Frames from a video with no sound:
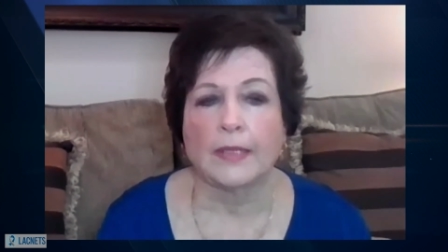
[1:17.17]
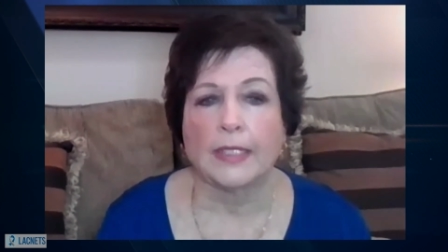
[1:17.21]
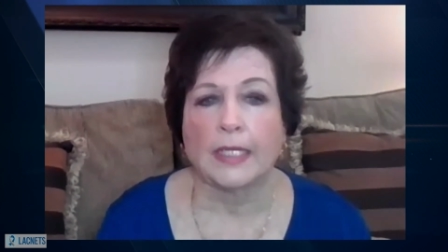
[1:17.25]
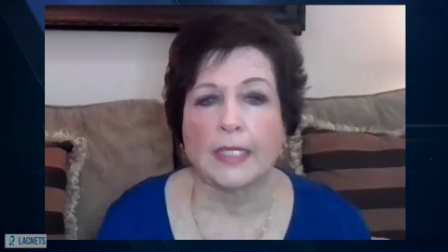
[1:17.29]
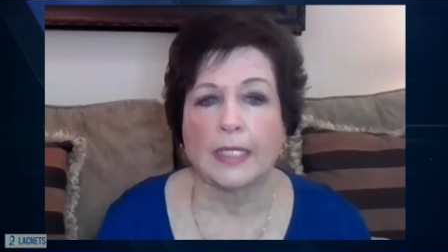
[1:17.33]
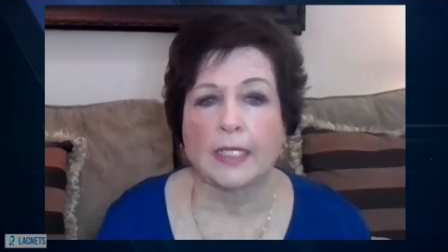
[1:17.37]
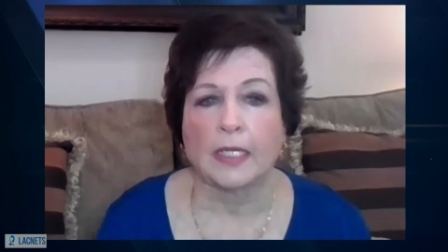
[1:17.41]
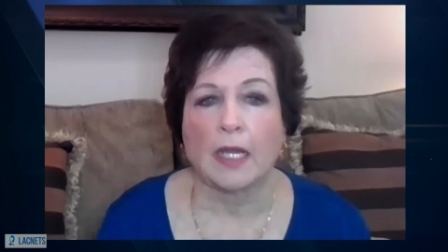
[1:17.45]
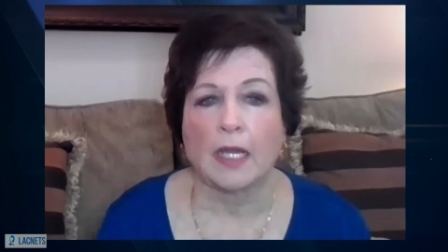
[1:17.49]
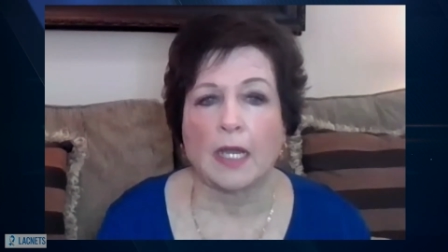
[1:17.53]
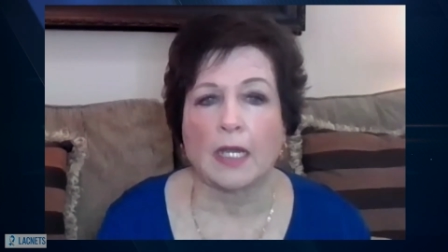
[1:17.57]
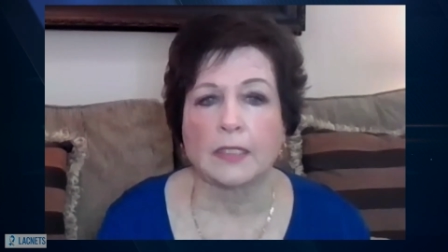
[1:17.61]

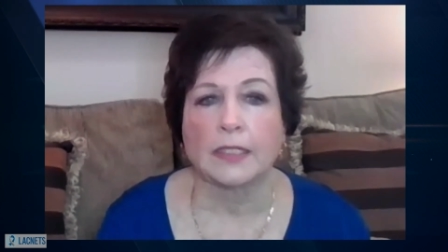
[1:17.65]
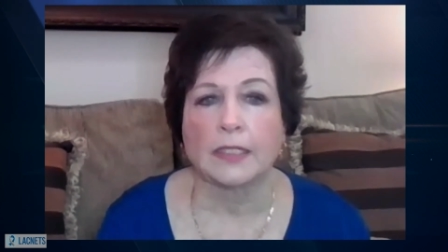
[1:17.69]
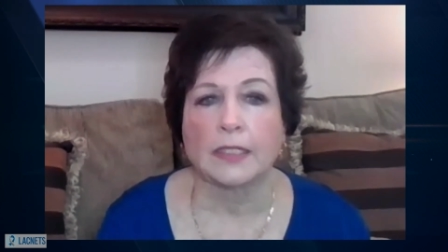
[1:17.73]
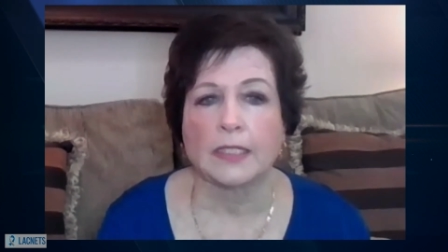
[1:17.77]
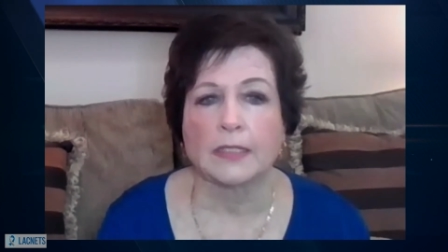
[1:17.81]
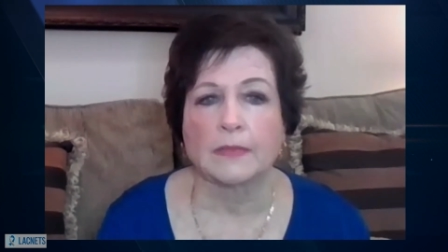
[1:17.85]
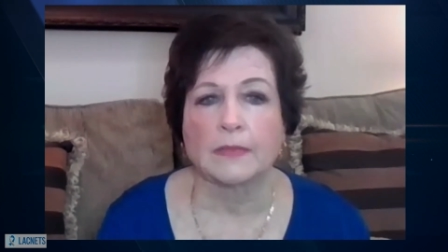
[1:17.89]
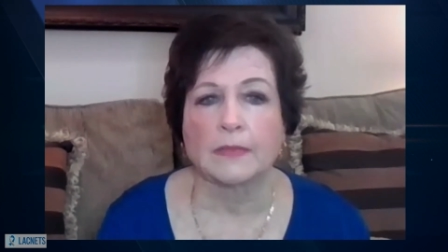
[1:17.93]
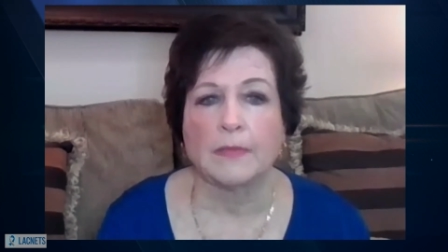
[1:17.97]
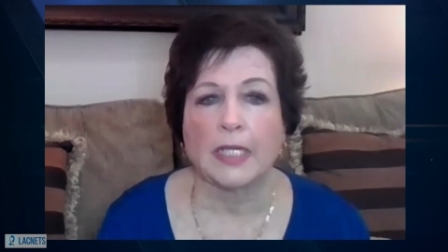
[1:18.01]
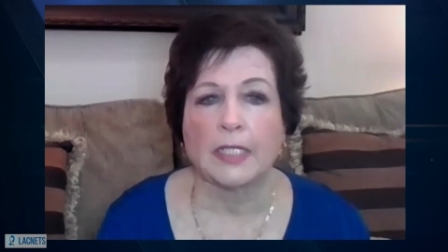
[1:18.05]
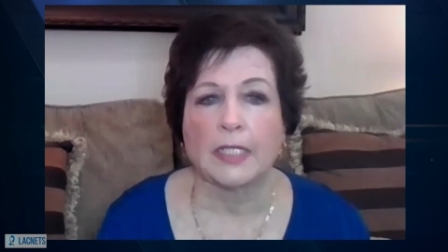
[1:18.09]
that
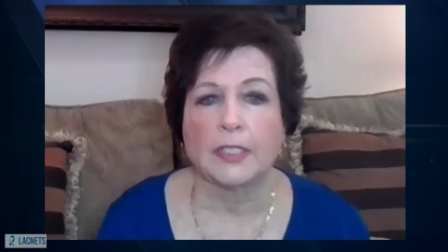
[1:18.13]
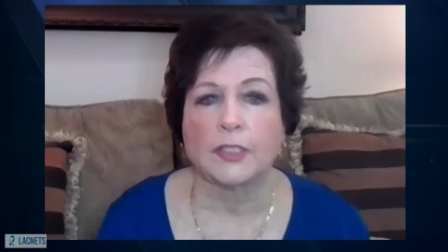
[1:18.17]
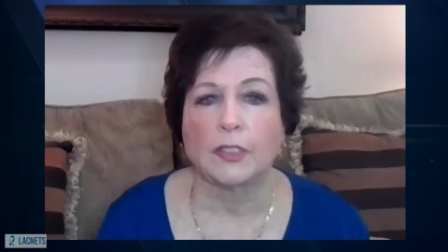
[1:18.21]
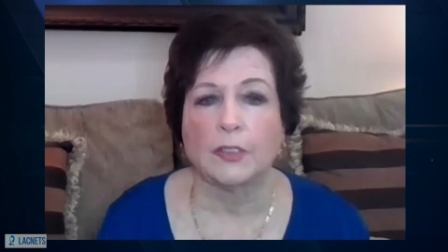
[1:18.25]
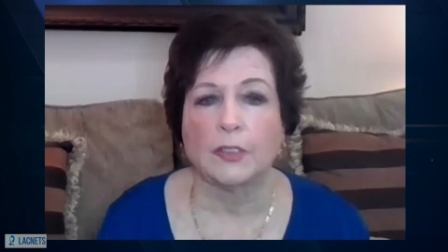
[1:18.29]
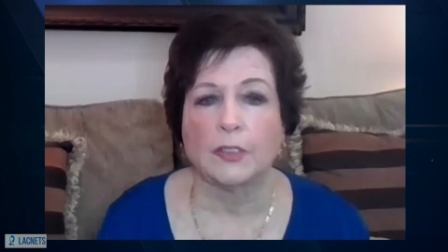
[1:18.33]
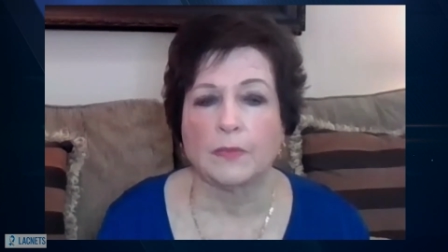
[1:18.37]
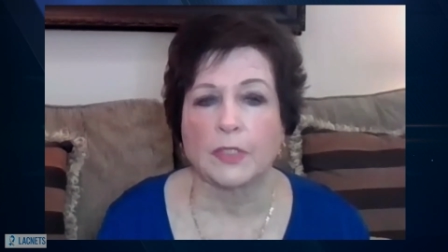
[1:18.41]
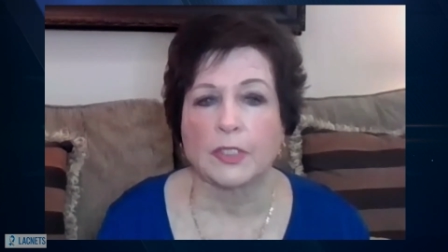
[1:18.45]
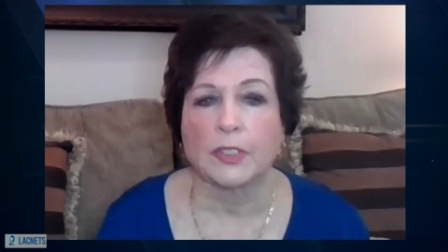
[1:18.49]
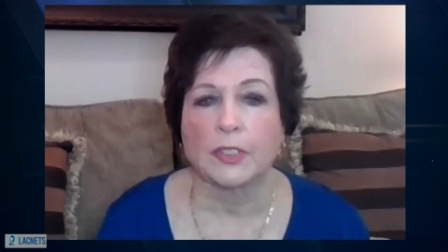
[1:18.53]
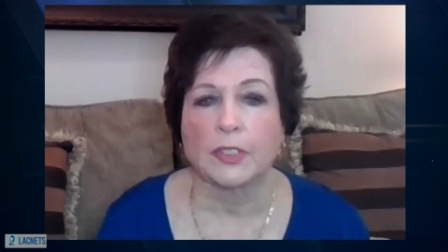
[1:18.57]
causes my
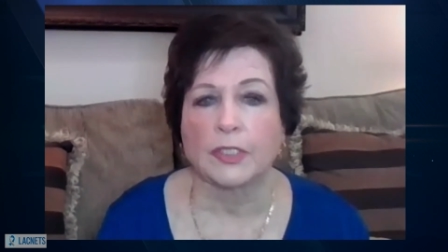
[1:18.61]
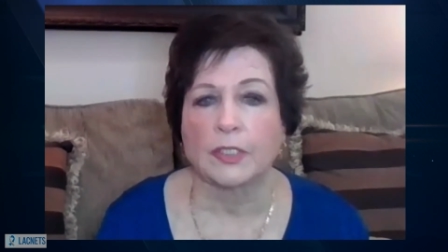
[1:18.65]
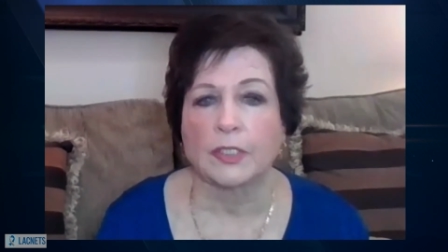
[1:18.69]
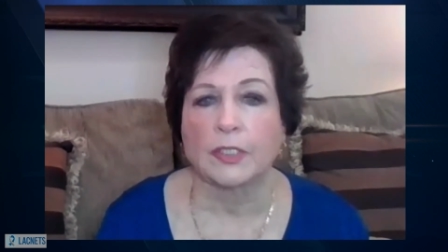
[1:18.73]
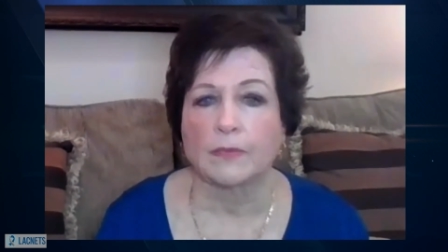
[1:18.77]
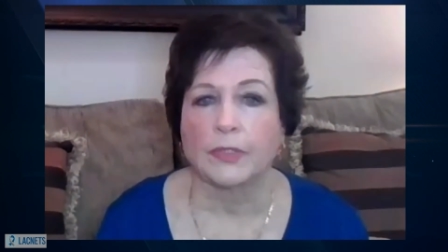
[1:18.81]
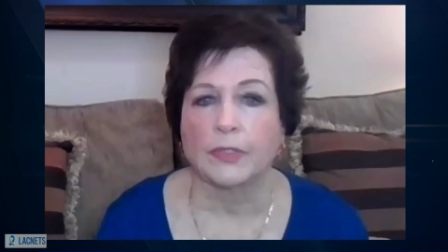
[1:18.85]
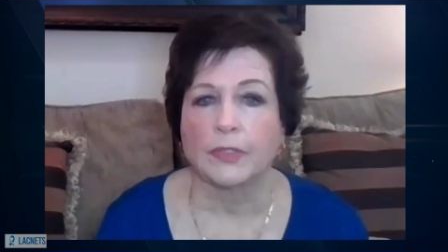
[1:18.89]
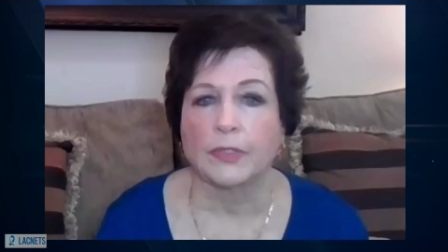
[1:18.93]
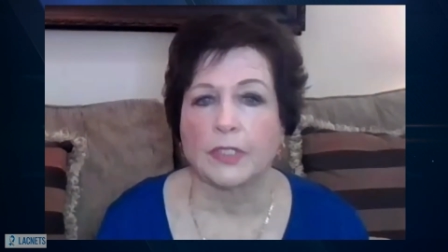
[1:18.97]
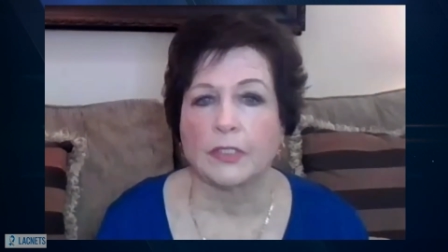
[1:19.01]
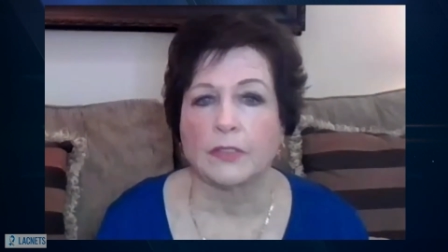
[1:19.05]
tumors
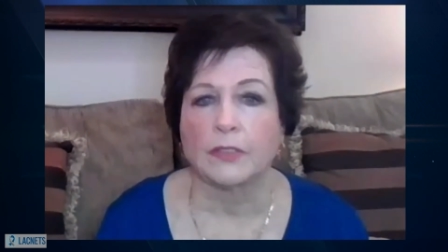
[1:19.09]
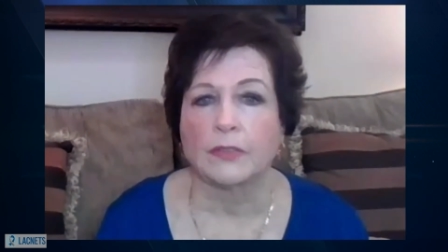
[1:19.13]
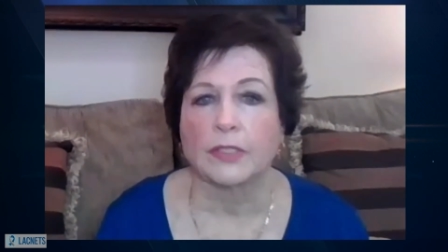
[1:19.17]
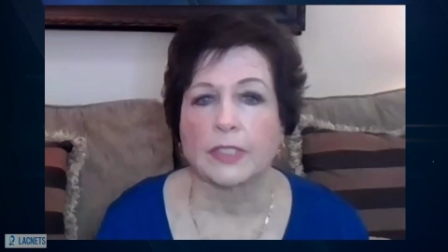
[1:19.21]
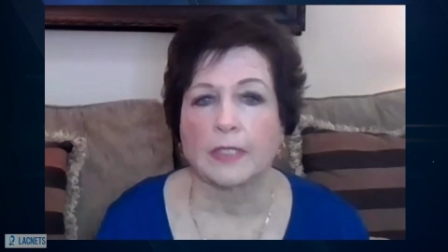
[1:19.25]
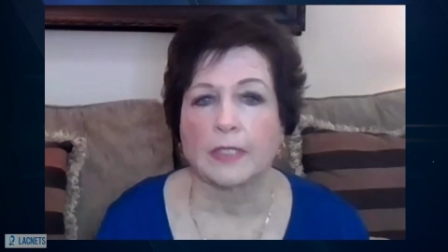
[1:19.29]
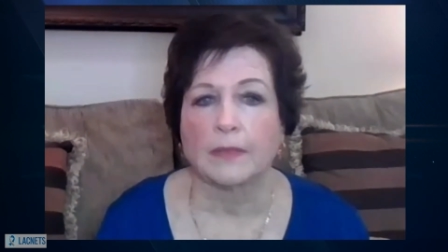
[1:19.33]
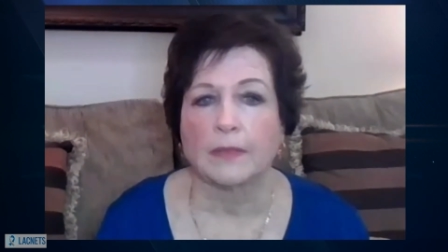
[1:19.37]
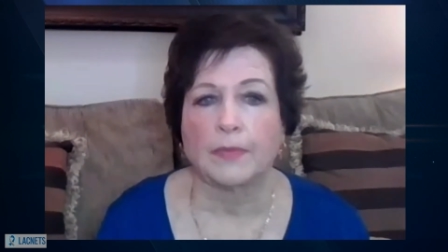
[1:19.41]
to produce